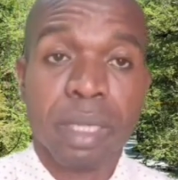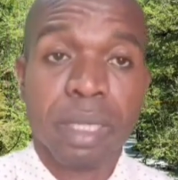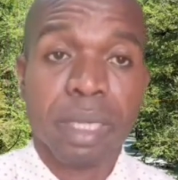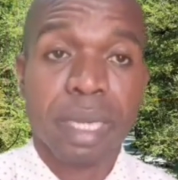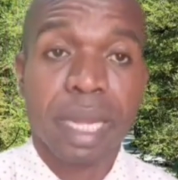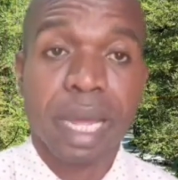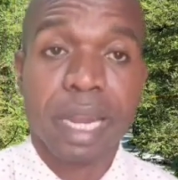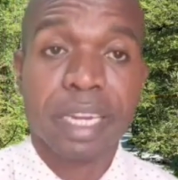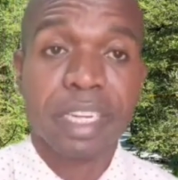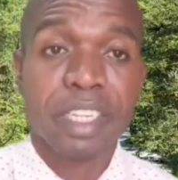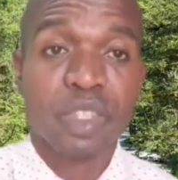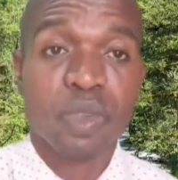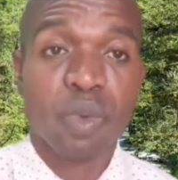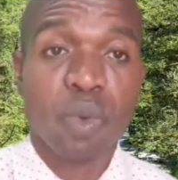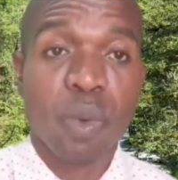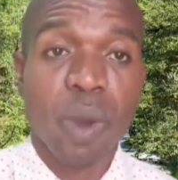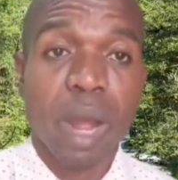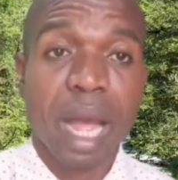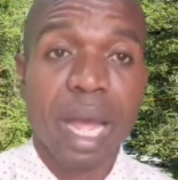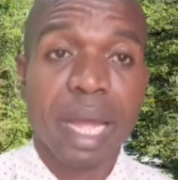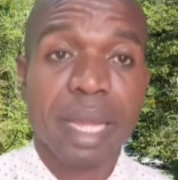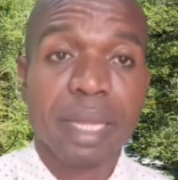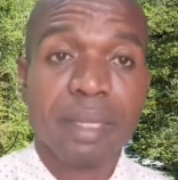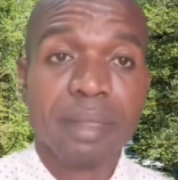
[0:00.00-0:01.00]
That is
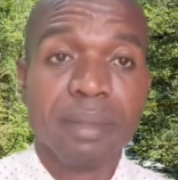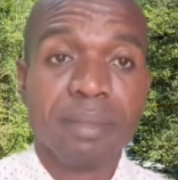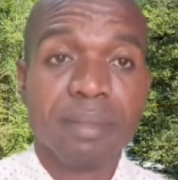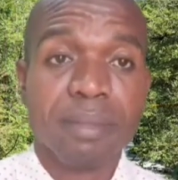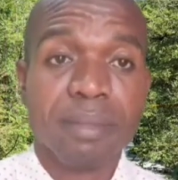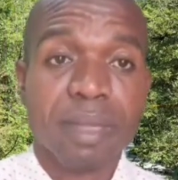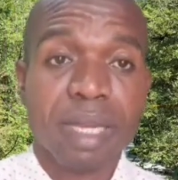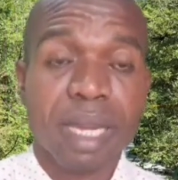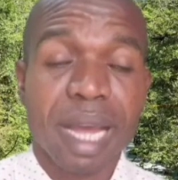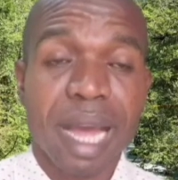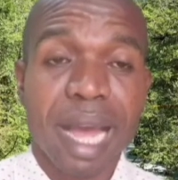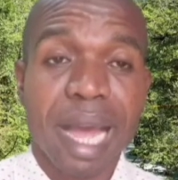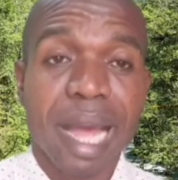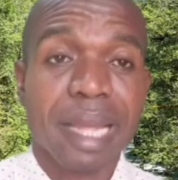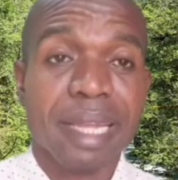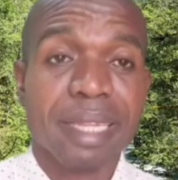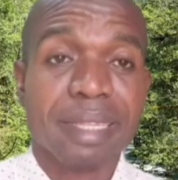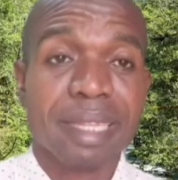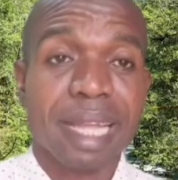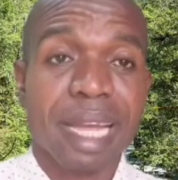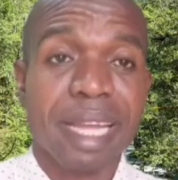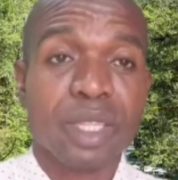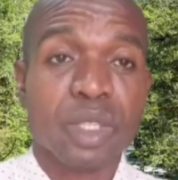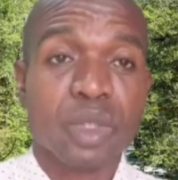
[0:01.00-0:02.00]
why I
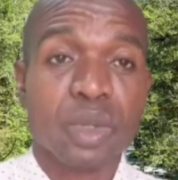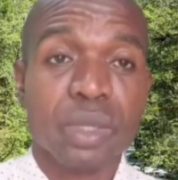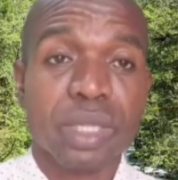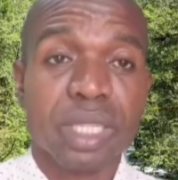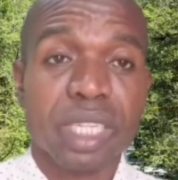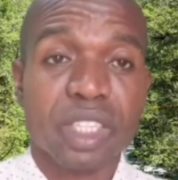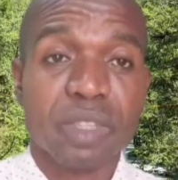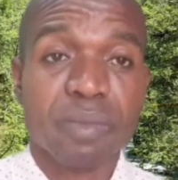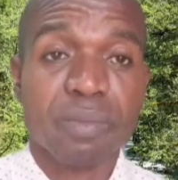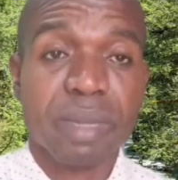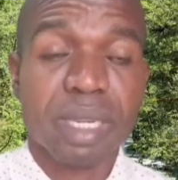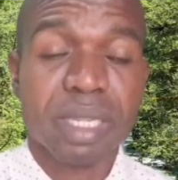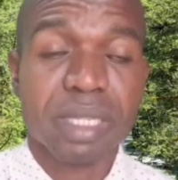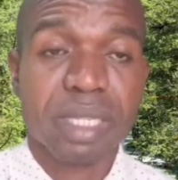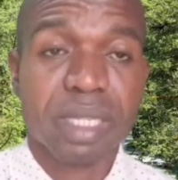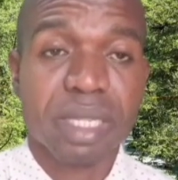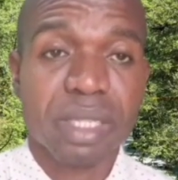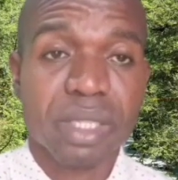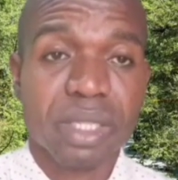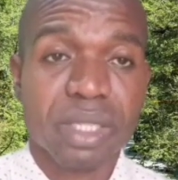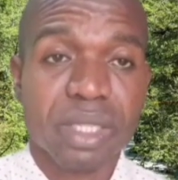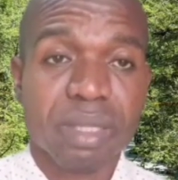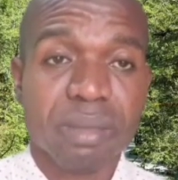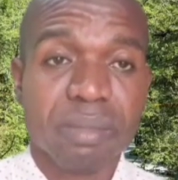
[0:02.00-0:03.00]
titled this
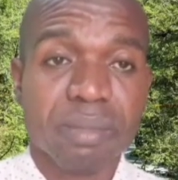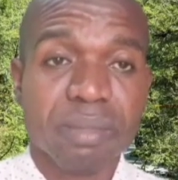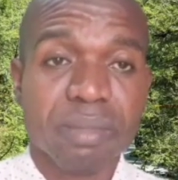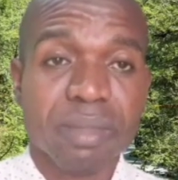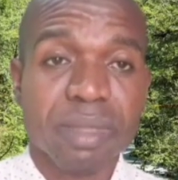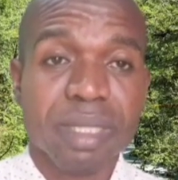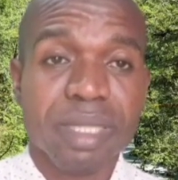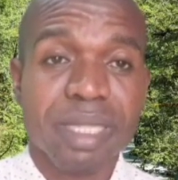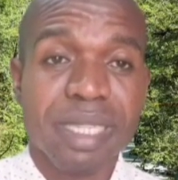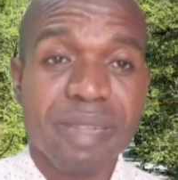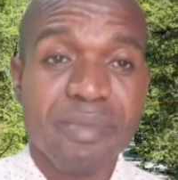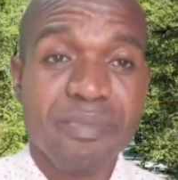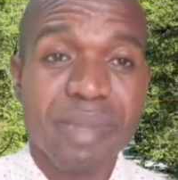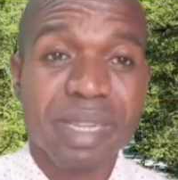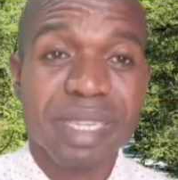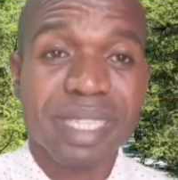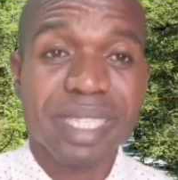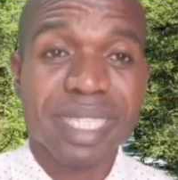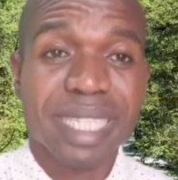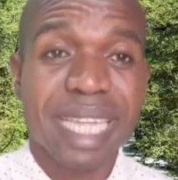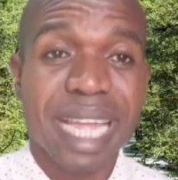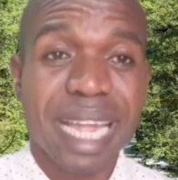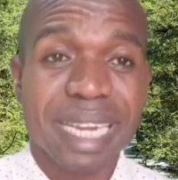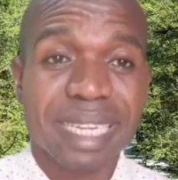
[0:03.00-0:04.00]
message, "The
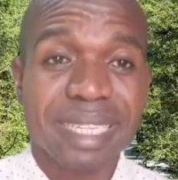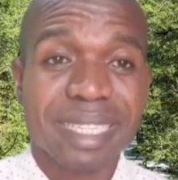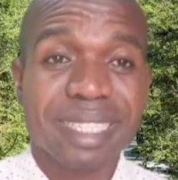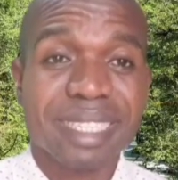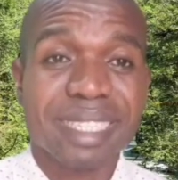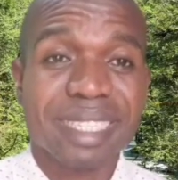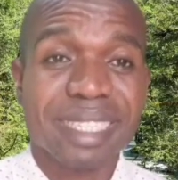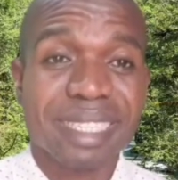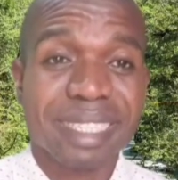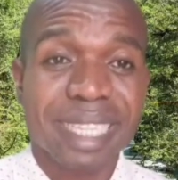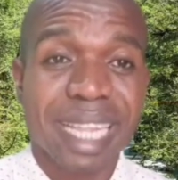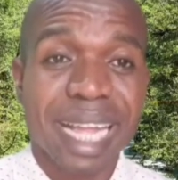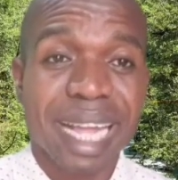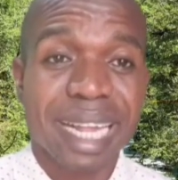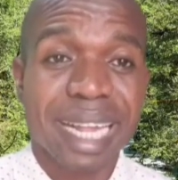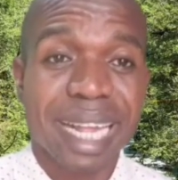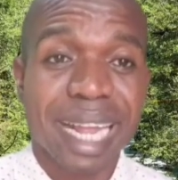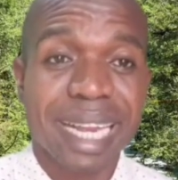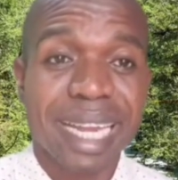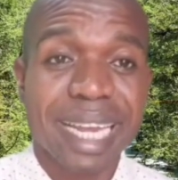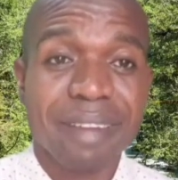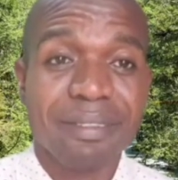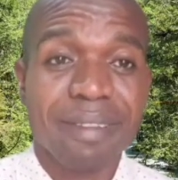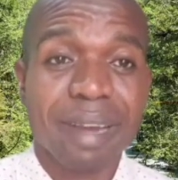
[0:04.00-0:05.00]
Mistakes That
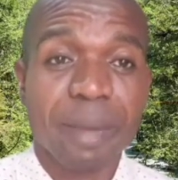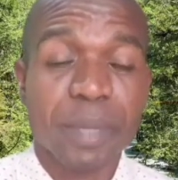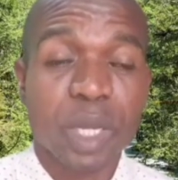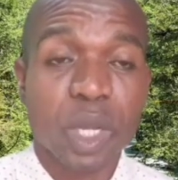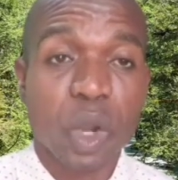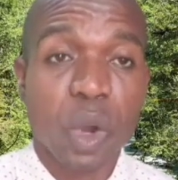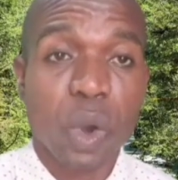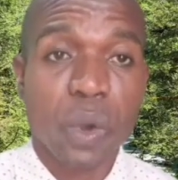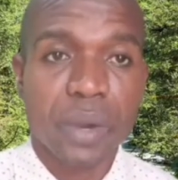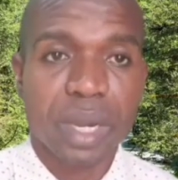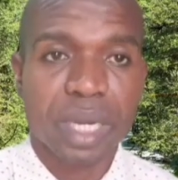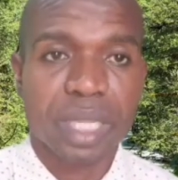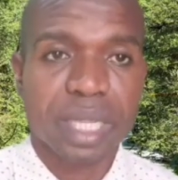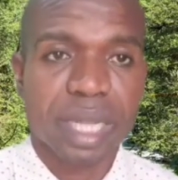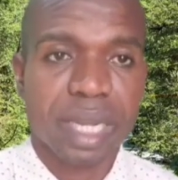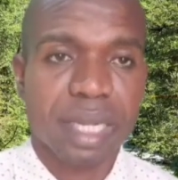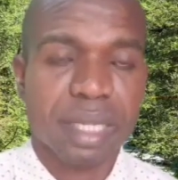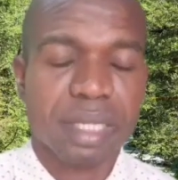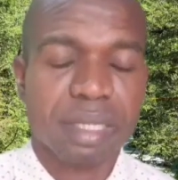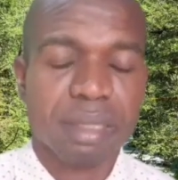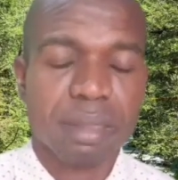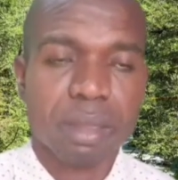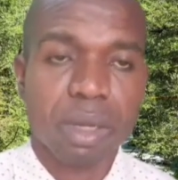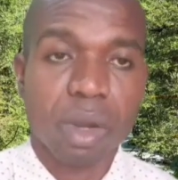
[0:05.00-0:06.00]
Can Never Be
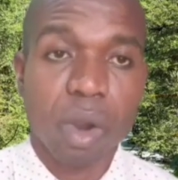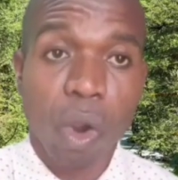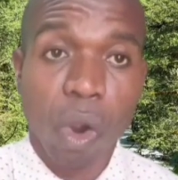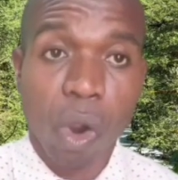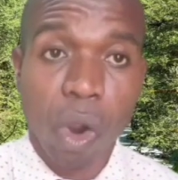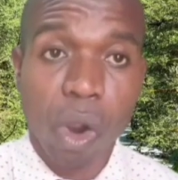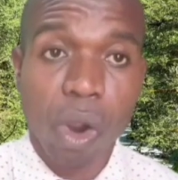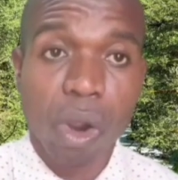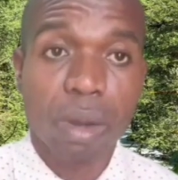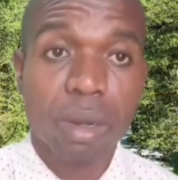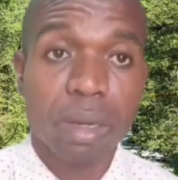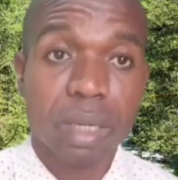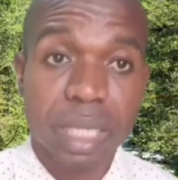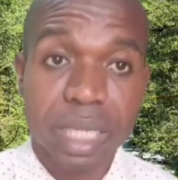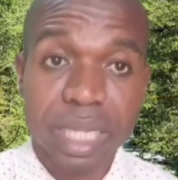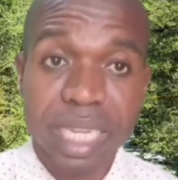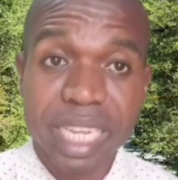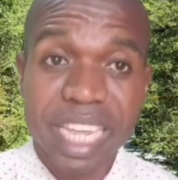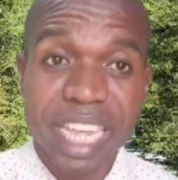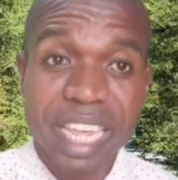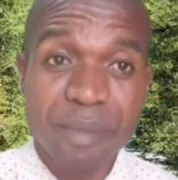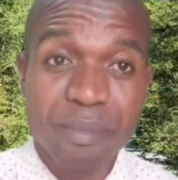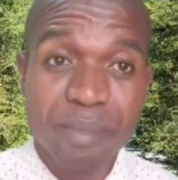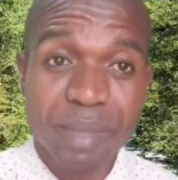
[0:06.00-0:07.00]
Corrected," or
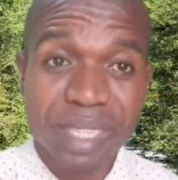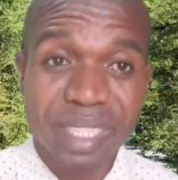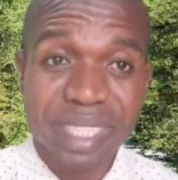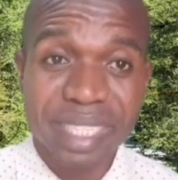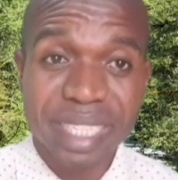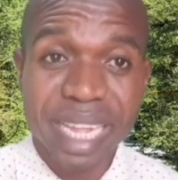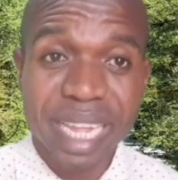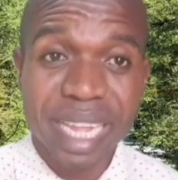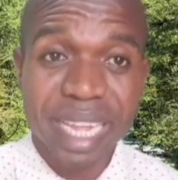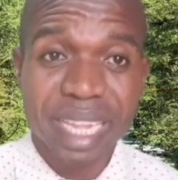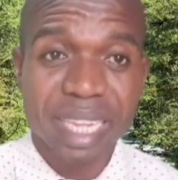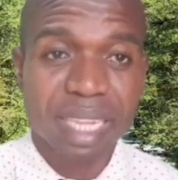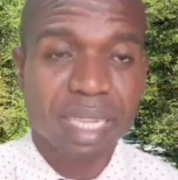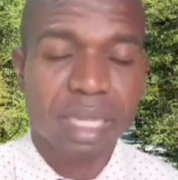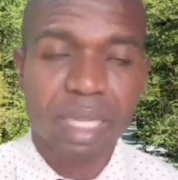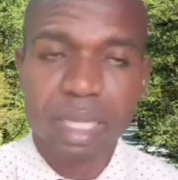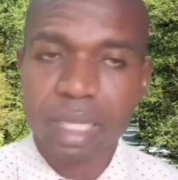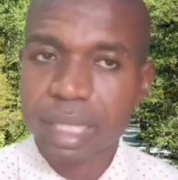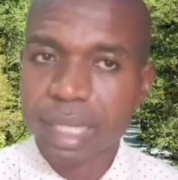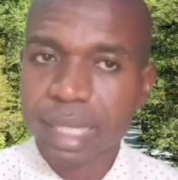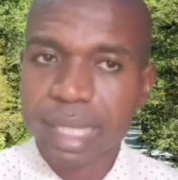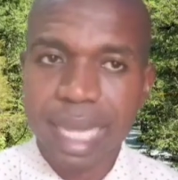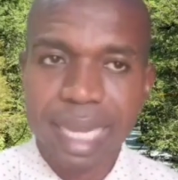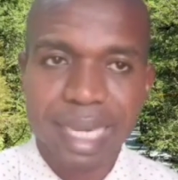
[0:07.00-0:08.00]
"A Mistake
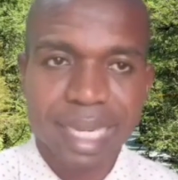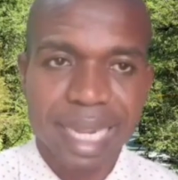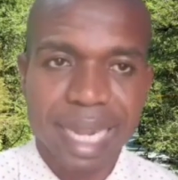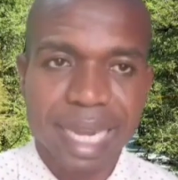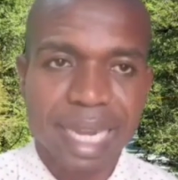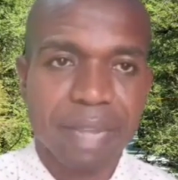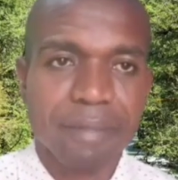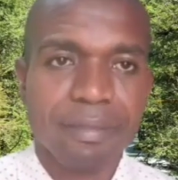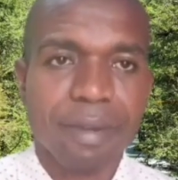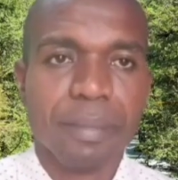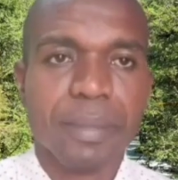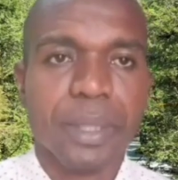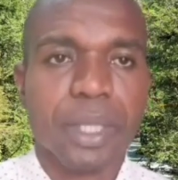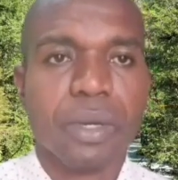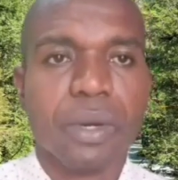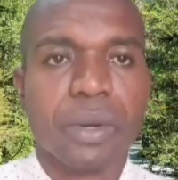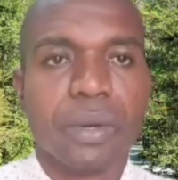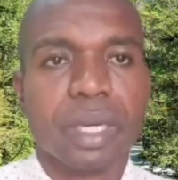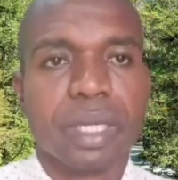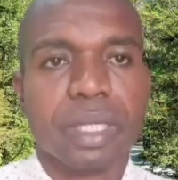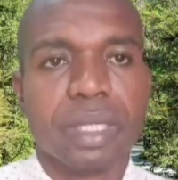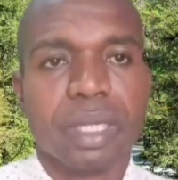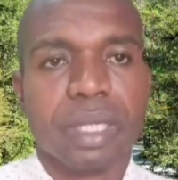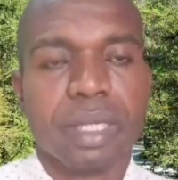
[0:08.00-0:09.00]
That Can Never Be
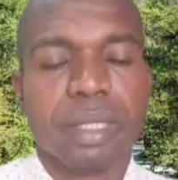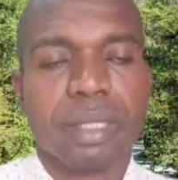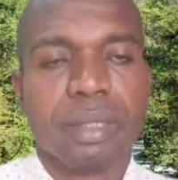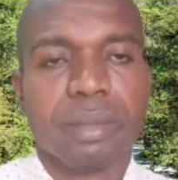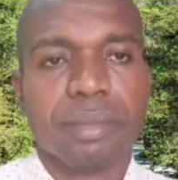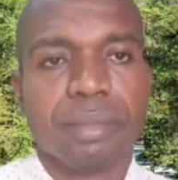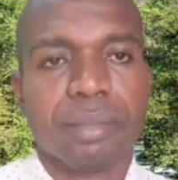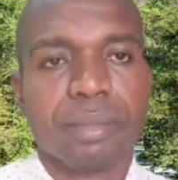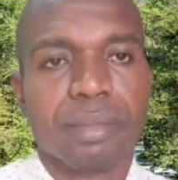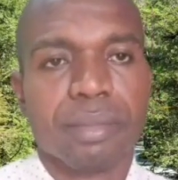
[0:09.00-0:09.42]
Corrected."